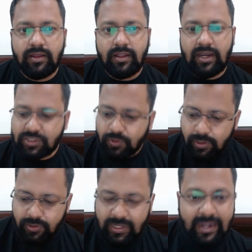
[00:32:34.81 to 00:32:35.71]
Let's go on to
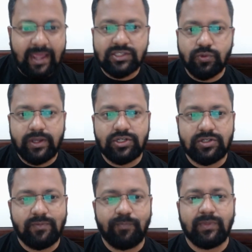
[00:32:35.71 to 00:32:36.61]
the next
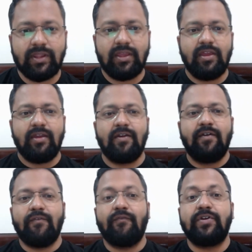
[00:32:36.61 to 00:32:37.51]
question.
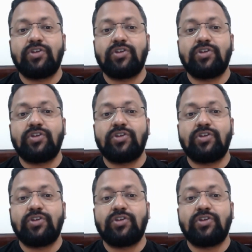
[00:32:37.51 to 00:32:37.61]
Which